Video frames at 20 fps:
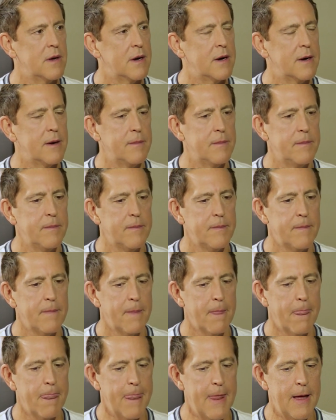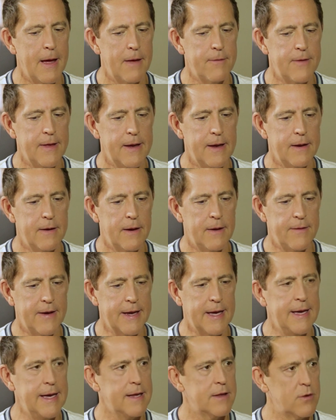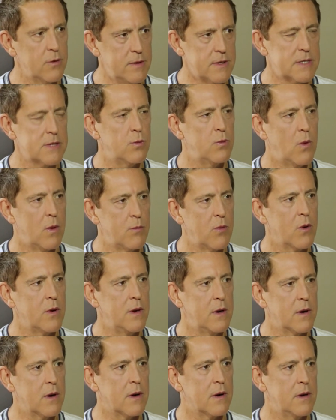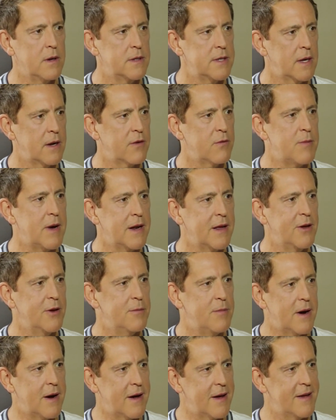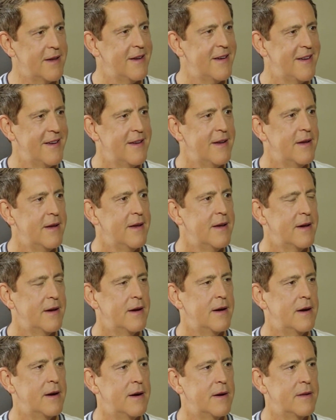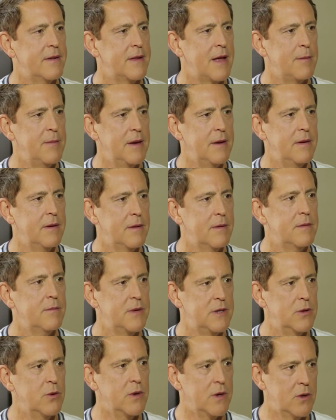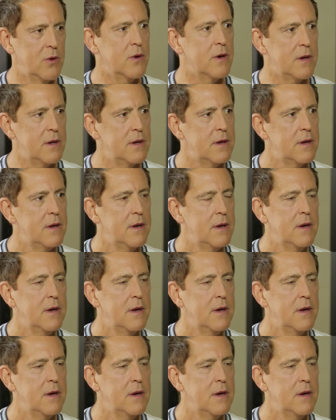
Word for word: Um, I think if I can get through this one more year and tell everybody goodbye, uh, that'd be doing good.